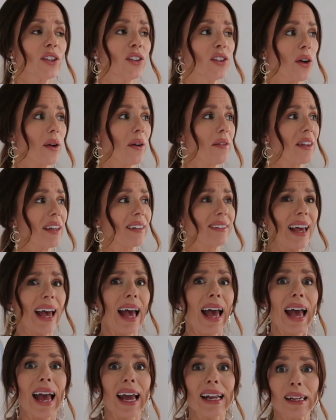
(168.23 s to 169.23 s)
So if there's
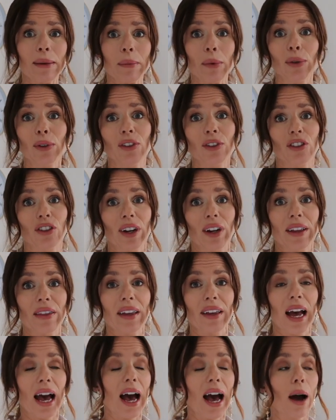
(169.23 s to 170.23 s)
any moisture in
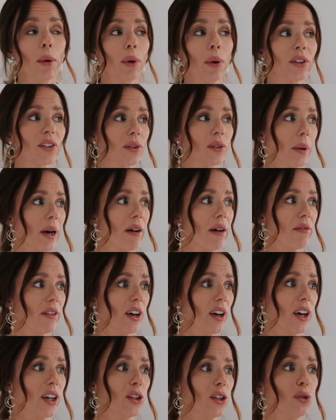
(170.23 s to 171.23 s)
the air
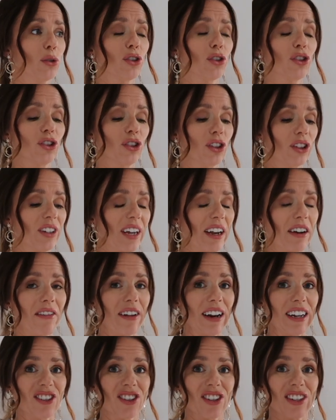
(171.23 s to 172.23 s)
whatsoever, your sugar
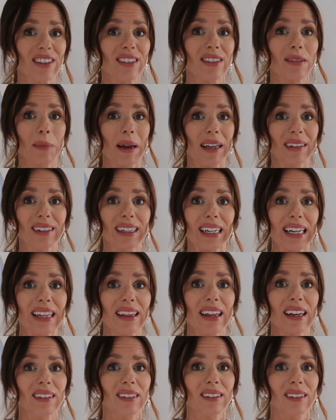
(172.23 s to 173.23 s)
decorations, basically
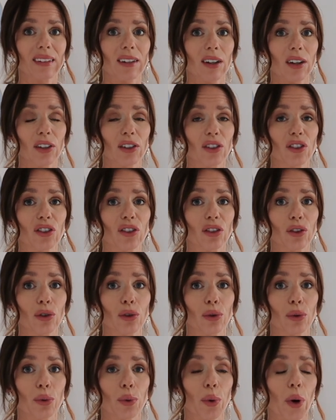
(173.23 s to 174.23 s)
they start
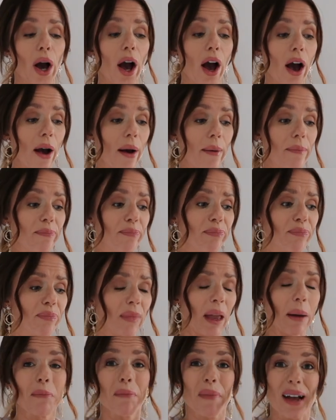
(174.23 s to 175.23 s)
to um,
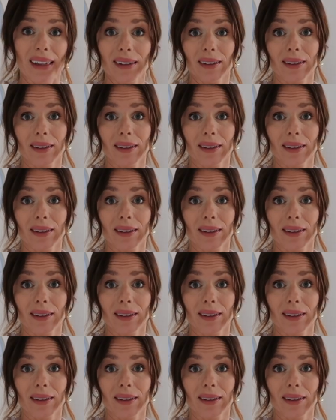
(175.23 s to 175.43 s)
melt.